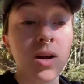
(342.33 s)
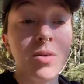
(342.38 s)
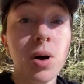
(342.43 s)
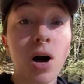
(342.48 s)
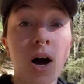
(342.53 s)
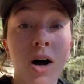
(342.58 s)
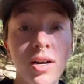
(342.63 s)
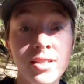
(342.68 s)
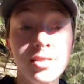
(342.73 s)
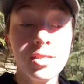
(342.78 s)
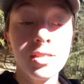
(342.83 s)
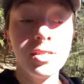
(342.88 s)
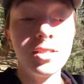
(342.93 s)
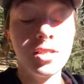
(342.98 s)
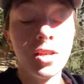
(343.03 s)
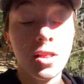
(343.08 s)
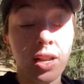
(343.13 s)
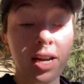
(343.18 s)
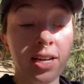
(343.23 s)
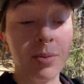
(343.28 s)
paused
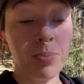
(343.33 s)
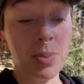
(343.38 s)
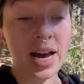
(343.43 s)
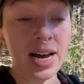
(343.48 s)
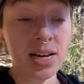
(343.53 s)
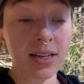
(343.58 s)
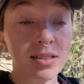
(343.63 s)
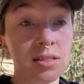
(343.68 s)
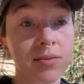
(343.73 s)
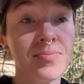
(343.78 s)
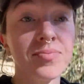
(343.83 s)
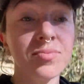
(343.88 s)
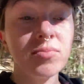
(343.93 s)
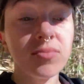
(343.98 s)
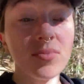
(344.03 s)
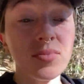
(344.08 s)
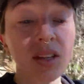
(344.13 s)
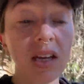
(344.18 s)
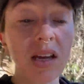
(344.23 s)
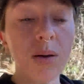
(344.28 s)
so that I could pass
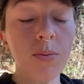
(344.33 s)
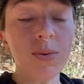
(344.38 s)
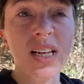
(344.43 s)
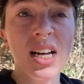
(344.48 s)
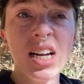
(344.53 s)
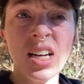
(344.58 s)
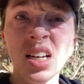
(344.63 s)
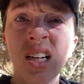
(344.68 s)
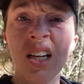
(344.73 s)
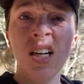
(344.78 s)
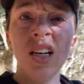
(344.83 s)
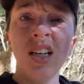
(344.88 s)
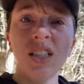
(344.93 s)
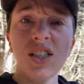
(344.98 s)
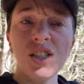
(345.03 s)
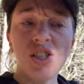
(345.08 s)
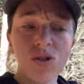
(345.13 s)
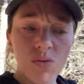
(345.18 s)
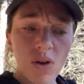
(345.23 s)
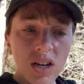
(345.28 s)
and was like,
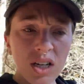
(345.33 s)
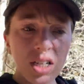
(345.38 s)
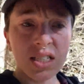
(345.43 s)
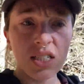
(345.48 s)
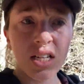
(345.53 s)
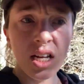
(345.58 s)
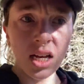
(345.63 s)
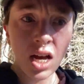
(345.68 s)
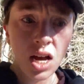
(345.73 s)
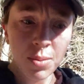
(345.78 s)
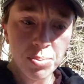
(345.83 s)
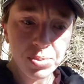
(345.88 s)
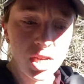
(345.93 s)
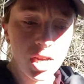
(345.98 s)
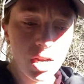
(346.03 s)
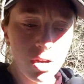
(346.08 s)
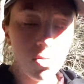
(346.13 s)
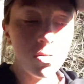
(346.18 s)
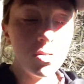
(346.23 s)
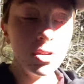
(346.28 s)
did you run this thing up
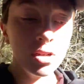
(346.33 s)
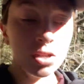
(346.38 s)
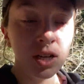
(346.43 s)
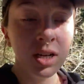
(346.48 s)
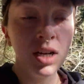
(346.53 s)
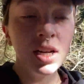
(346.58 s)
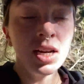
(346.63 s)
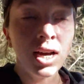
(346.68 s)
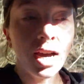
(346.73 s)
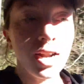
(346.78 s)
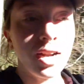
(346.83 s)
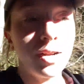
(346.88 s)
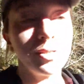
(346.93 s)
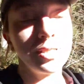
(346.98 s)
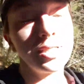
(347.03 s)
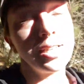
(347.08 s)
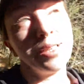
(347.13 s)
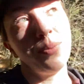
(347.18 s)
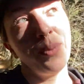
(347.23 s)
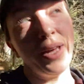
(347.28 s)
too? And I was
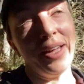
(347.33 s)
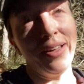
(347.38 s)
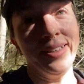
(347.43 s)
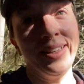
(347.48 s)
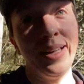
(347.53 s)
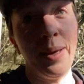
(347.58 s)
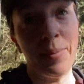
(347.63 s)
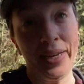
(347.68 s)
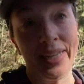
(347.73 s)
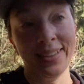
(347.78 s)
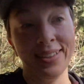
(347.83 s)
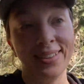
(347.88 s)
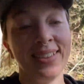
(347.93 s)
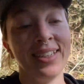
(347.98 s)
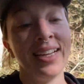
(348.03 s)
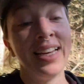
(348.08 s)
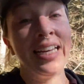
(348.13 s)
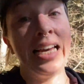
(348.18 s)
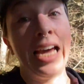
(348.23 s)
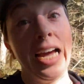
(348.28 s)
like, well, I mean,
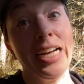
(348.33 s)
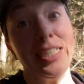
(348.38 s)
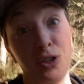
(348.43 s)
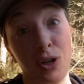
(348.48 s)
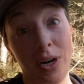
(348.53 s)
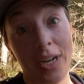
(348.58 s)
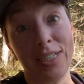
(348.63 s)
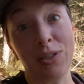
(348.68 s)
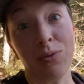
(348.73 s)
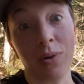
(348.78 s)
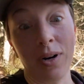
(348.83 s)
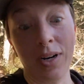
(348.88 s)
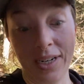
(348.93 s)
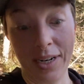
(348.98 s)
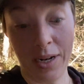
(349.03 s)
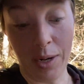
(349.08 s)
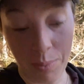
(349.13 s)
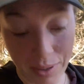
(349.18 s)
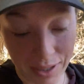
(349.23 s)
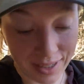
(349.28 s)
I tried to run it
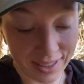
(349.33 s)
up.